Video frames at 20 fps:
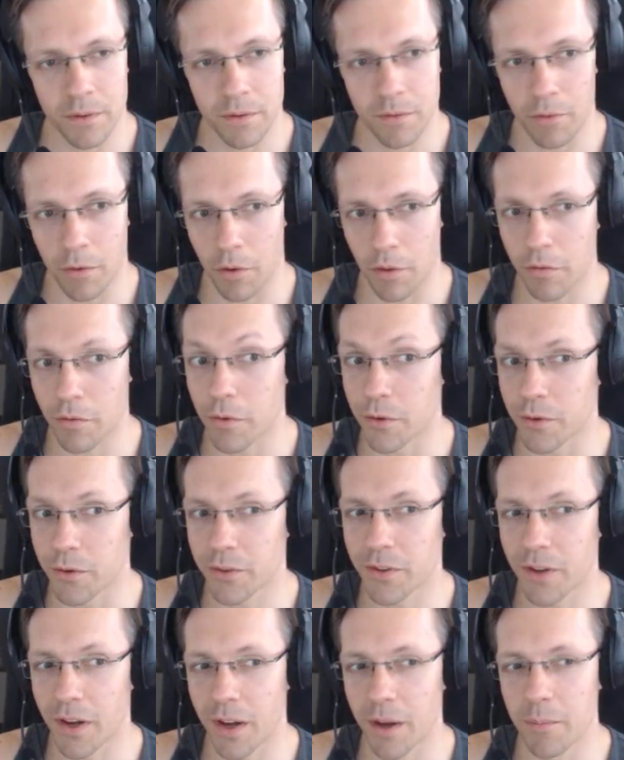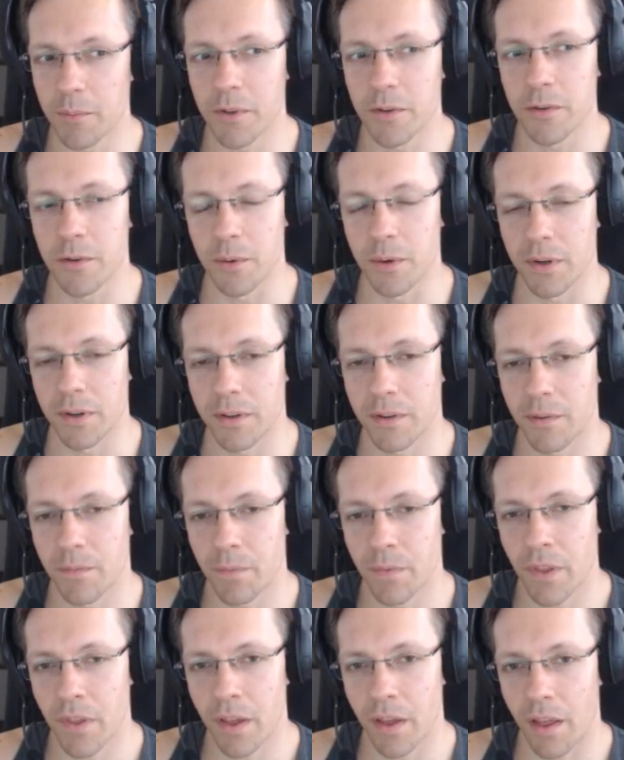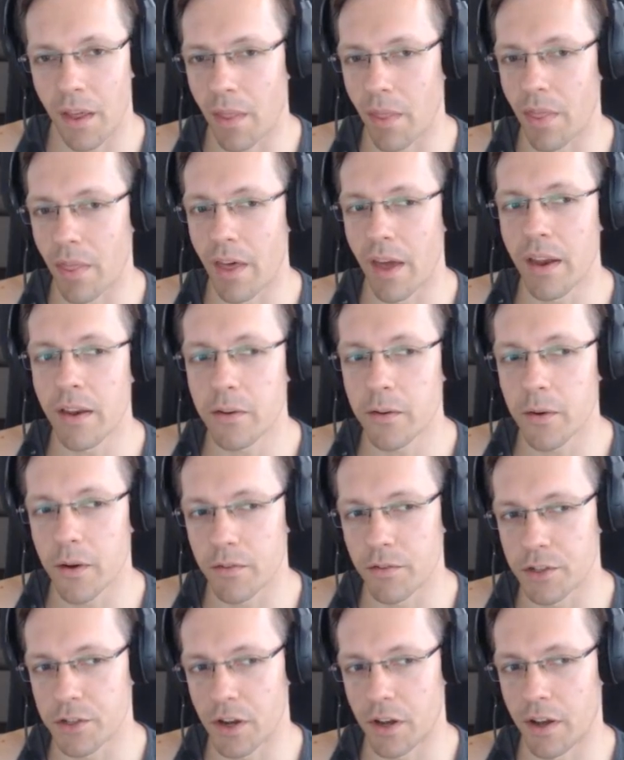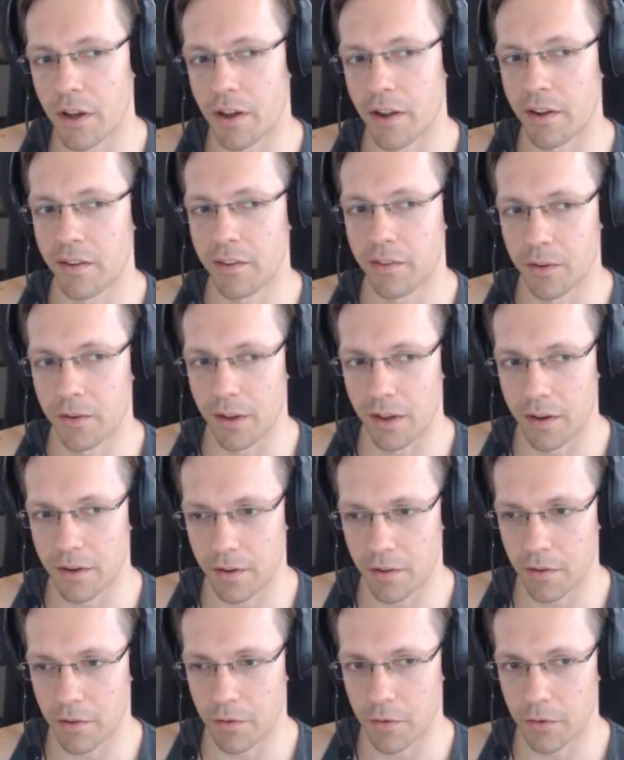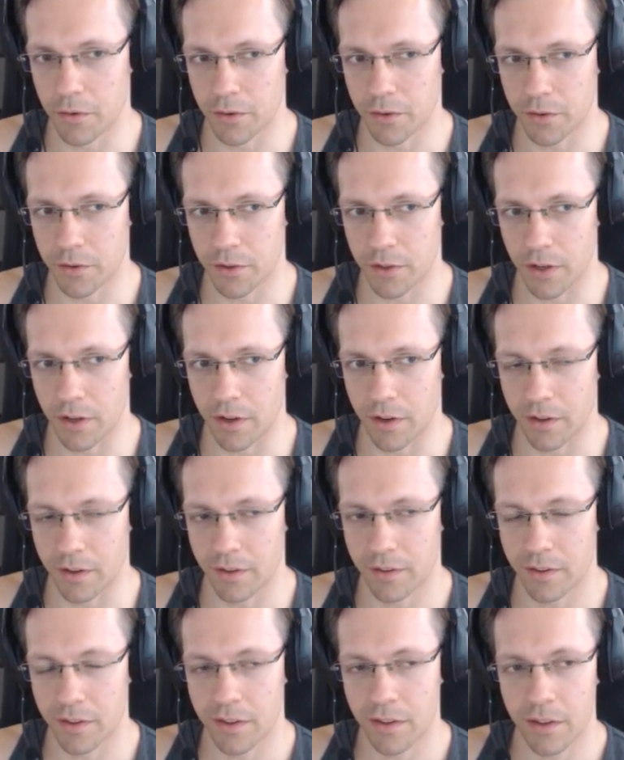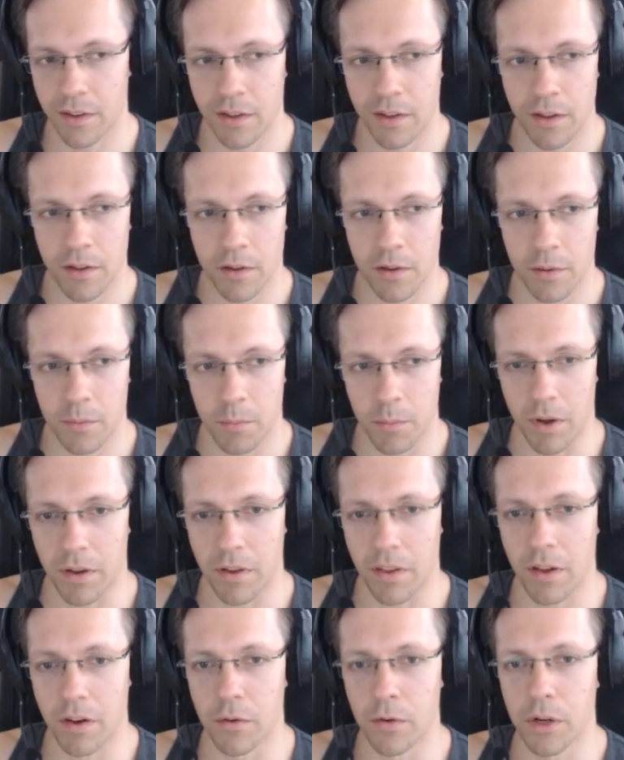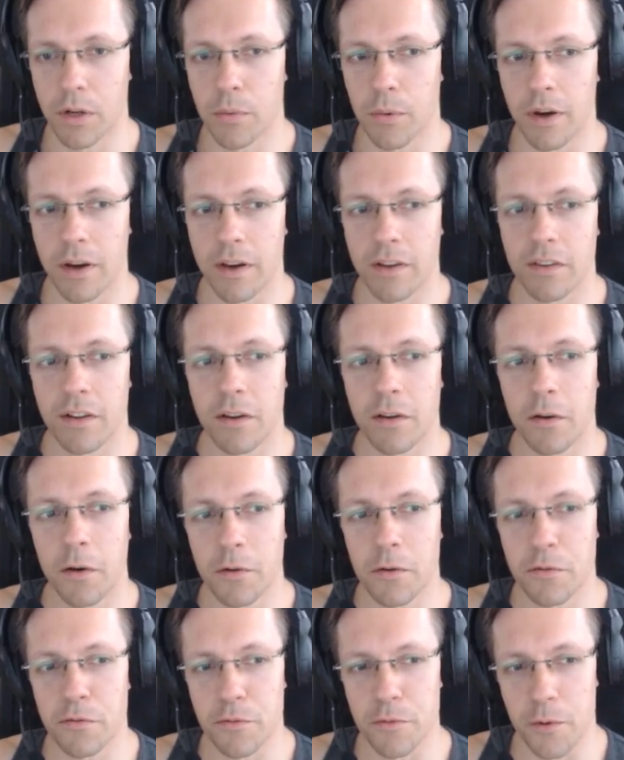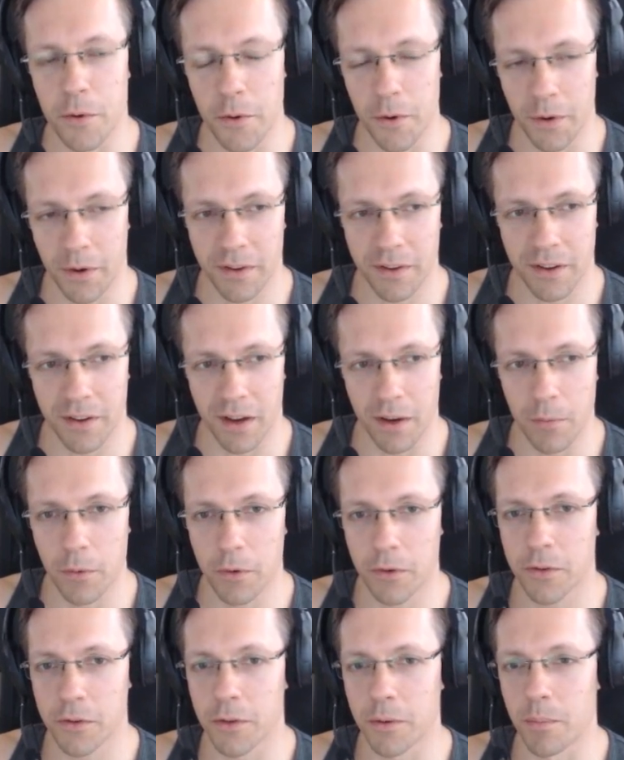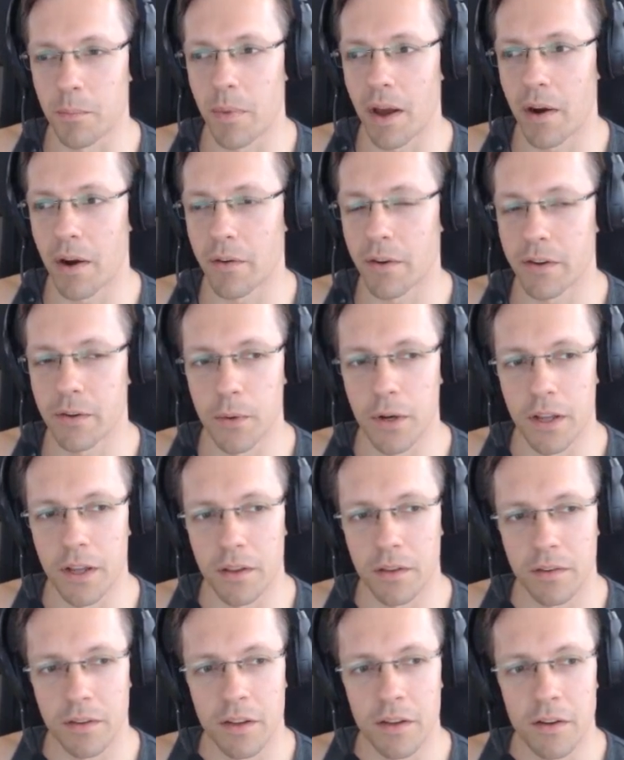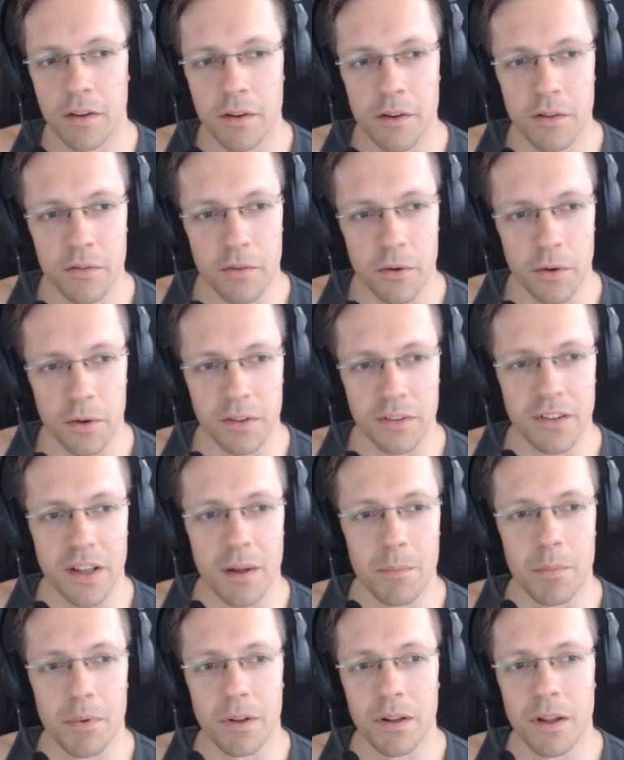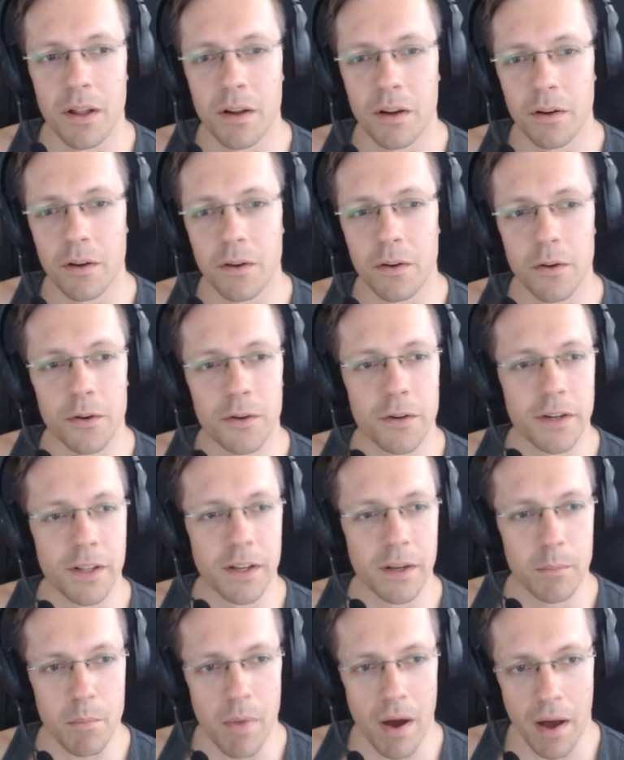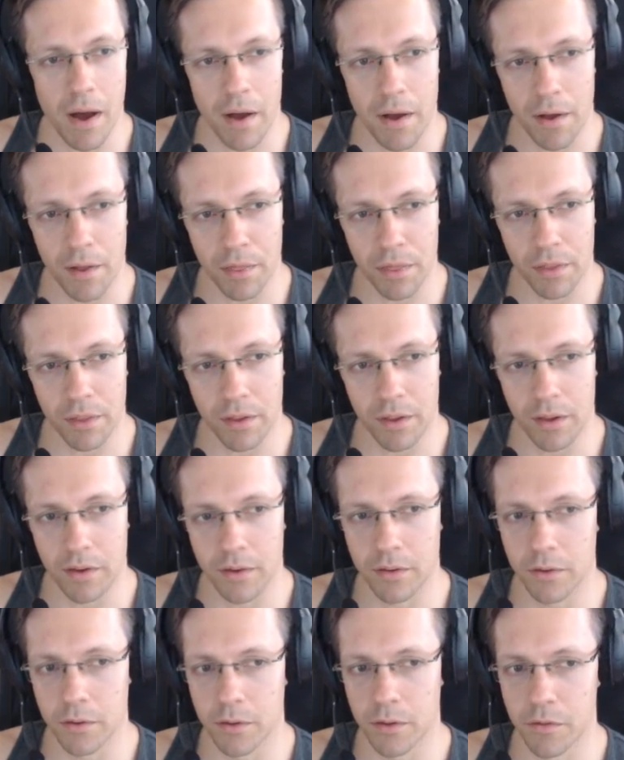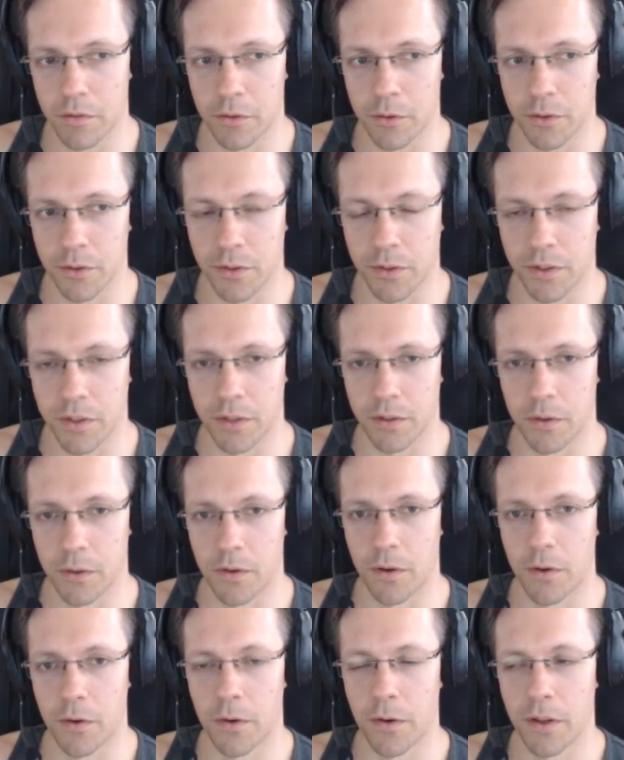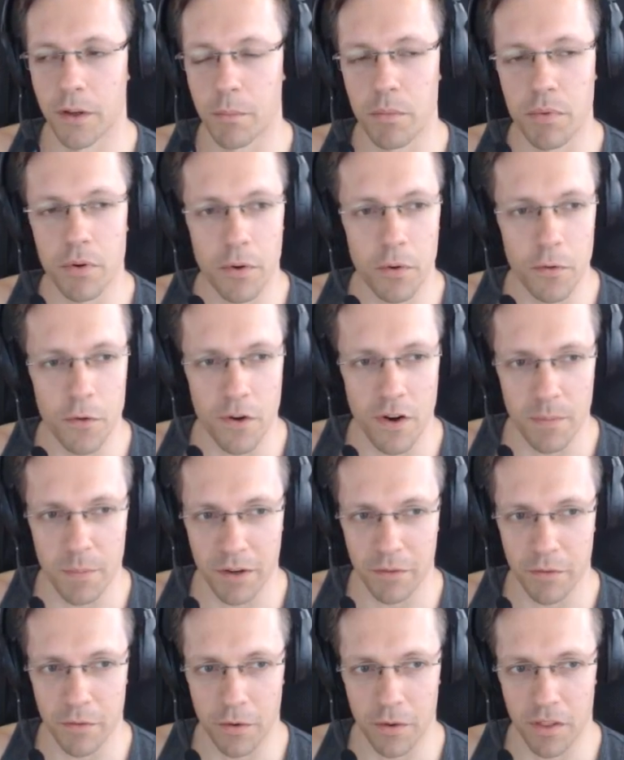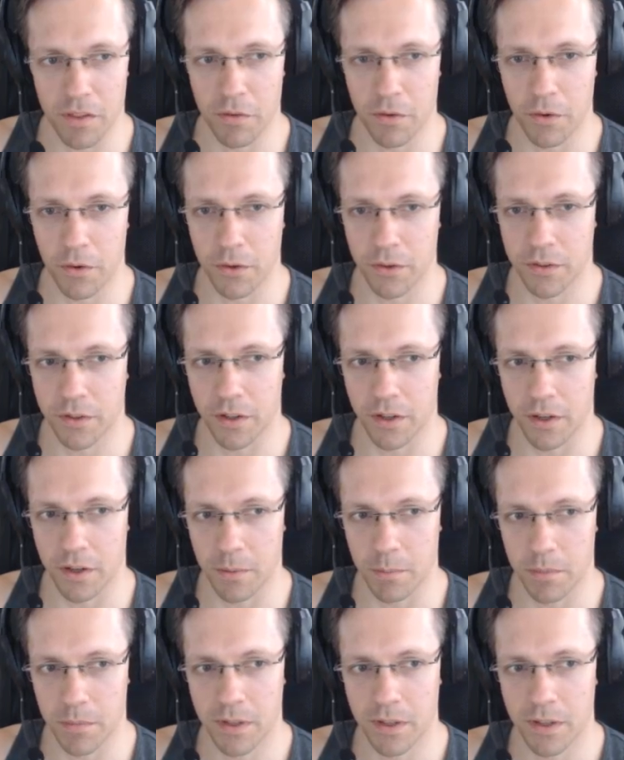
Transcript: for the first time you do it. And then you have a chance to enter the first jhana. But that requires a lot of work. I would compare it with, for example, learning math at university or learning programming for the first time.